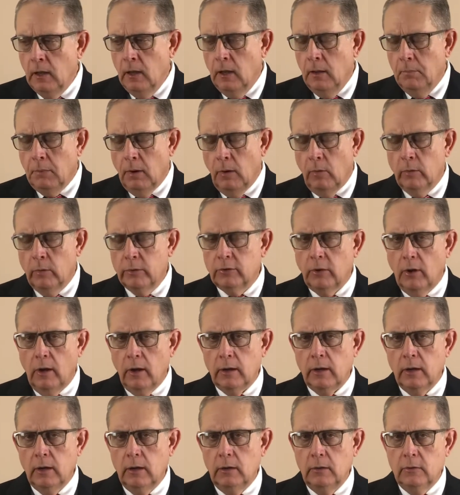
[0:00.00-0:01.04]
But when
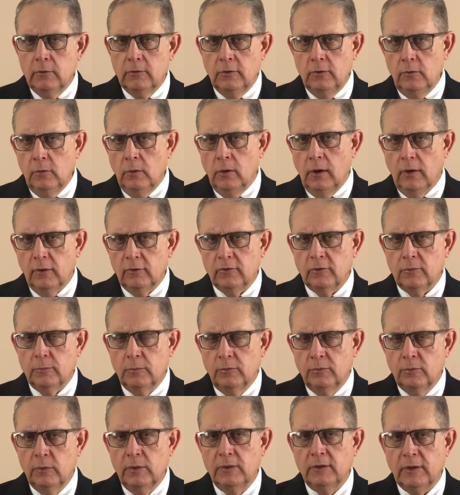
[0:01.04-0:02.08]
talking to new customers,
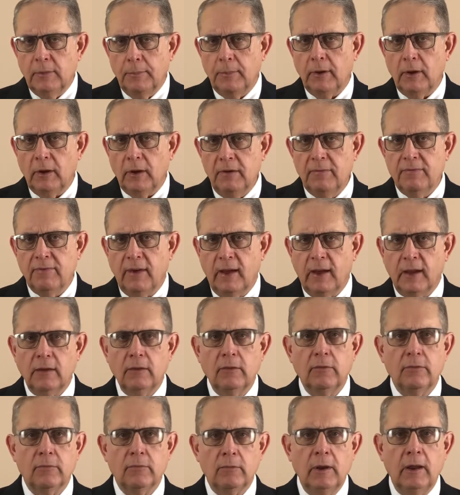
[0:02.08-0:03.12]
we typically find
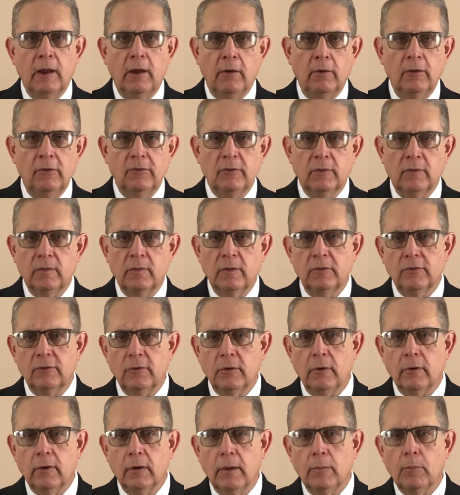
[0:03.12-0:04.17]
three areas of
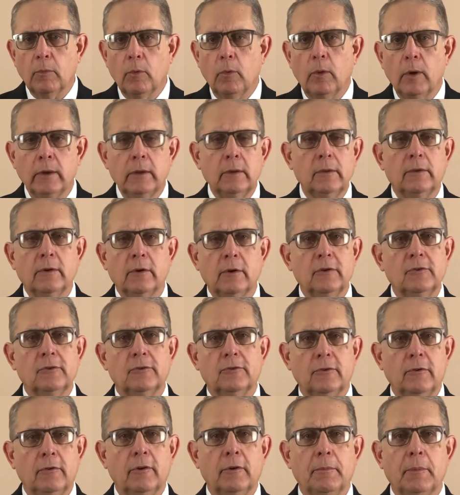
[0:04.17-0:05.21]
concern. Number one, they're
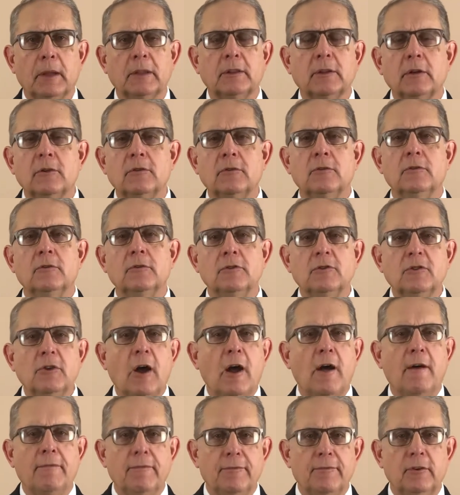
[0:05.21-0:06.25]
concerned about the
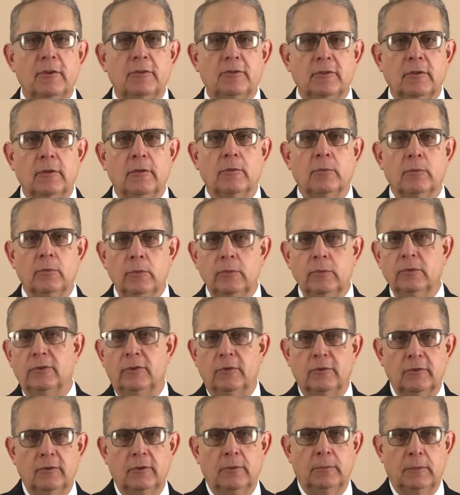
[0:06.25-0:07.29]
toughness of the roof
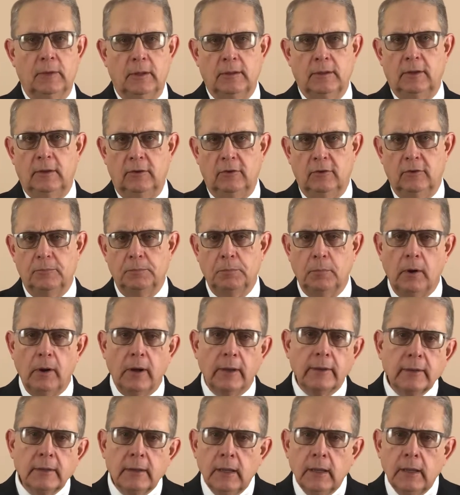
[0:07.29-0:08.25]
system that they just bought.